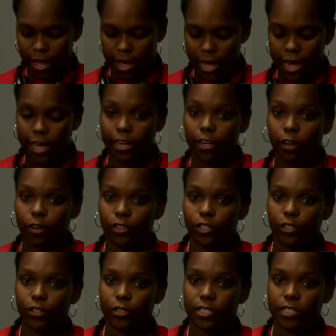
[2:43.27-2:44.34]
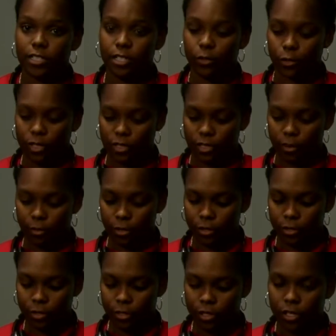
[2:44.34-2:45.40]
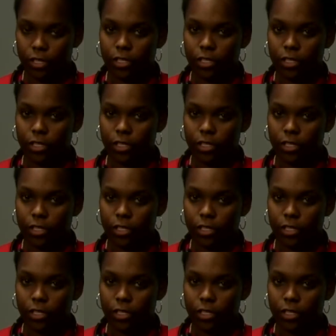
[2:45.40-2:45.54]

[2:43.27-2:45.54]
and it also uses sequence numbers.